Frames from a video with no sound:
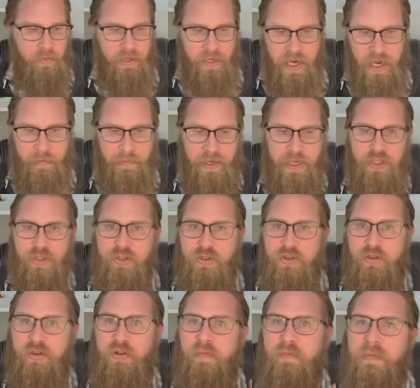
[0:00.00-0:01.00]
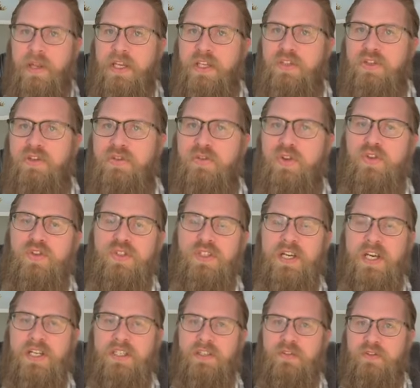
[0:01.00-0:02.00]
but yeah, make sure those
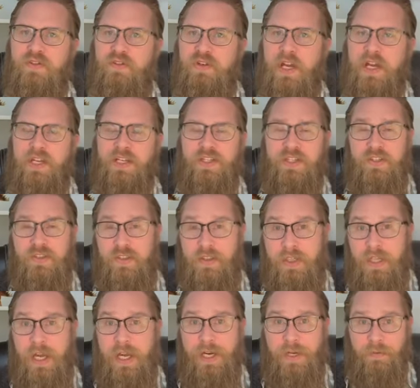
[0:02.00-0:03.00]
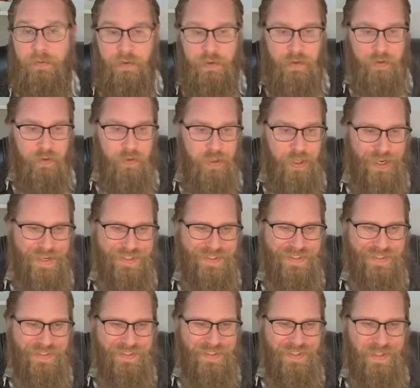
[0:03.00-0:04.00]
kinds of strategies align with your
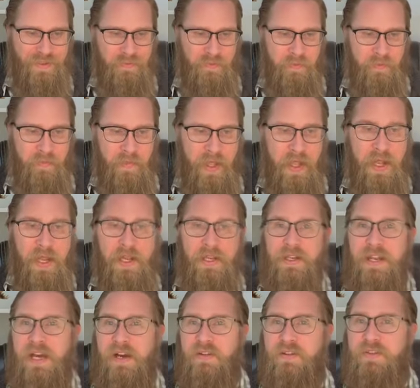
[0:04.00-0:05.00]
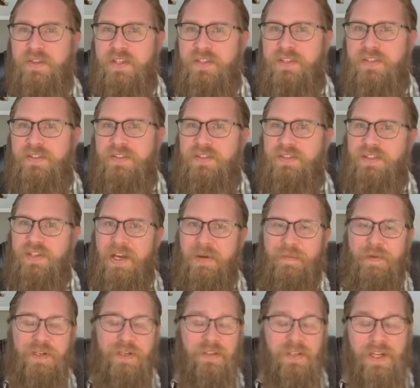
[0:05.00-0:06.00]
licensing. Now, this is a
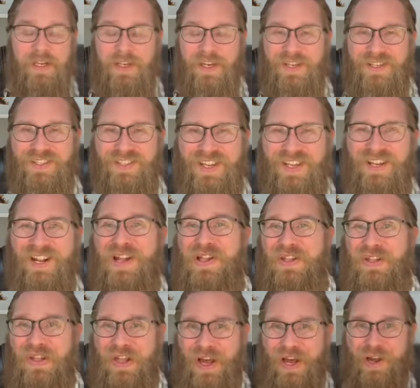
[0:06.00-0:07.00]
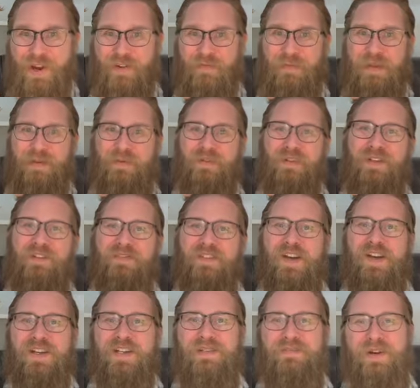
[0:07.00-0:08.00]
topic, like I said, a lot of people have
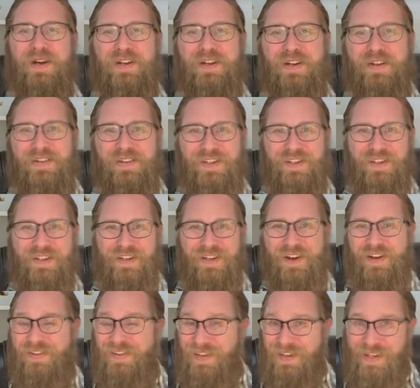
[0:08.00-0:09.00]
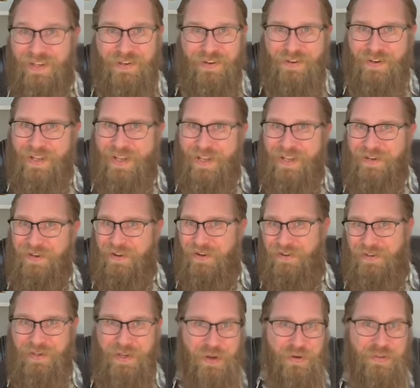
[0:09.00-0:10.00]
talked about on the internet,
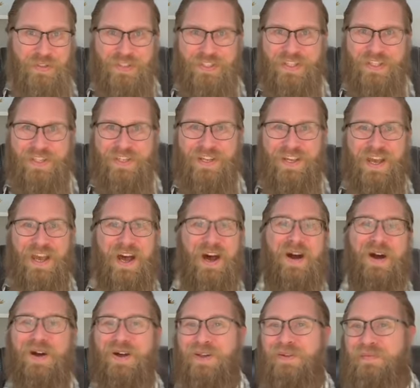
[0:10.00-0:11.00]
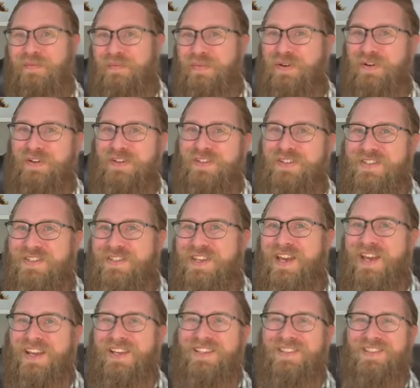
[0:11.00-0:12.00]
on coaching, on books.
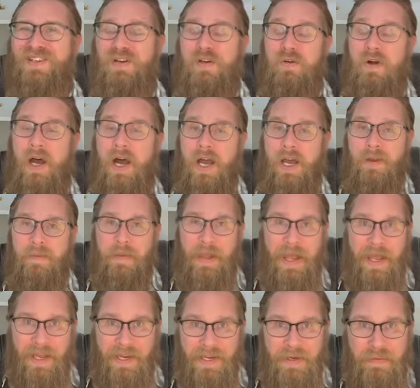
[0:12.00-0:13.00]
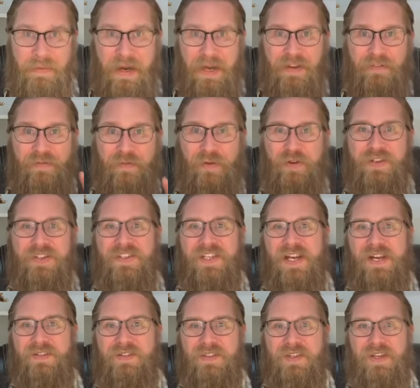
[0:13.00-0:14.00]
So I'm adding my voice
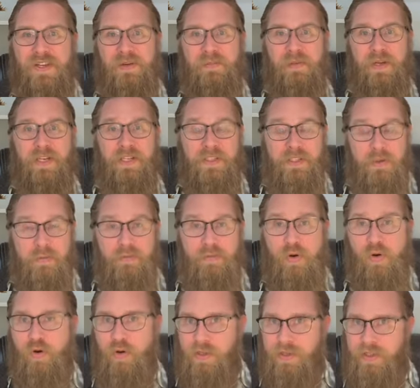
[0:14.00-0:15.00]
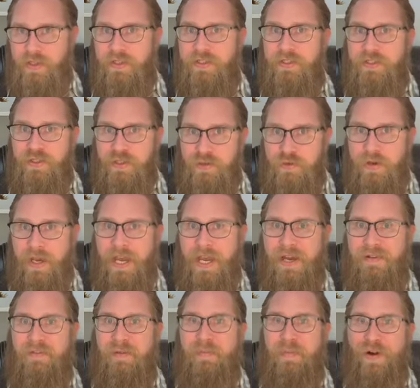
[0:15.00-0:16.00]
out there, but it's important to
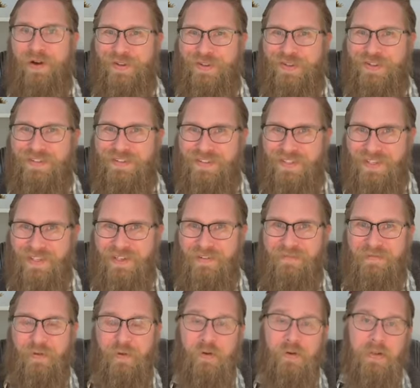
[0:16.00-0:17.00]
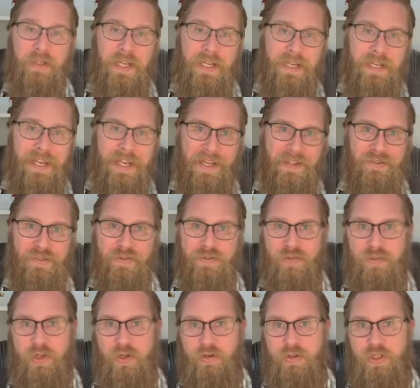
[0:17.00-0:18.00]
have a policy for late
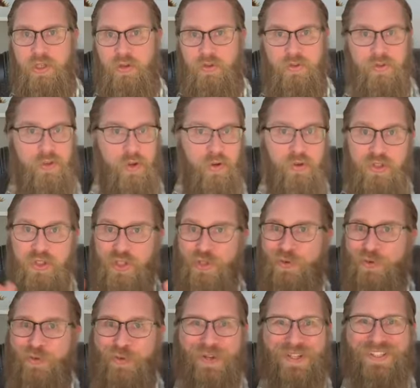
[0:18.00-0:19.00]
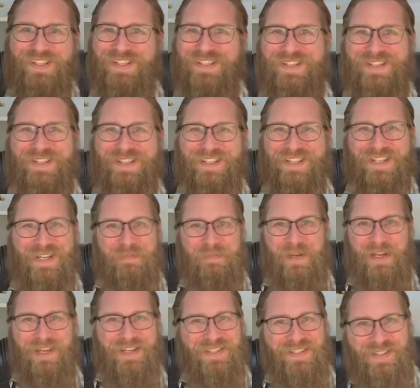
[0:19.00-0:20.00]
cancels, no-shows. Don't just willy-nilly it,
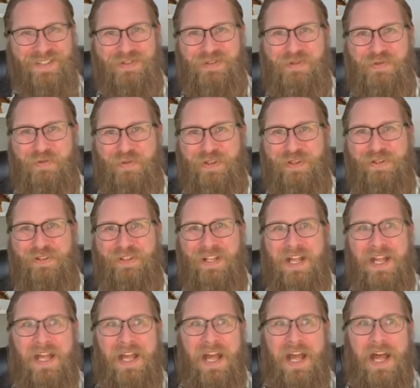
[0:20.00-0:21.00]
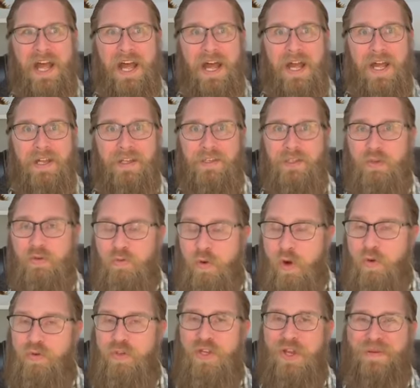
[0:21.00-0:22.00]
because you
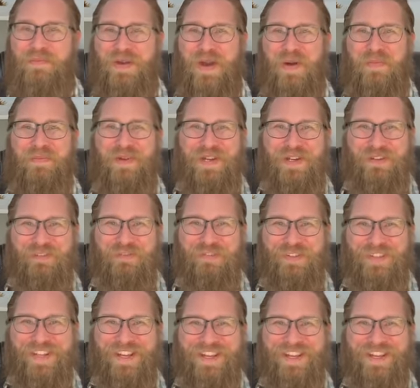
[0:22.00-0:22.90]
won't come out better for